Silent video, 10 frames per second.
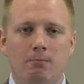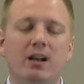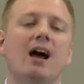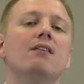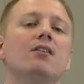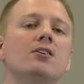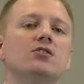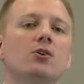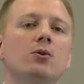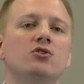But I have
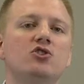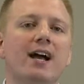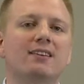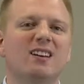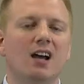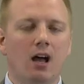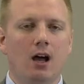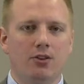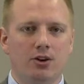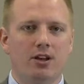also injected
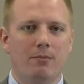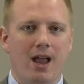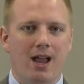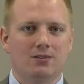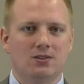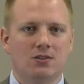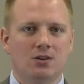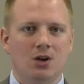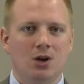other commands,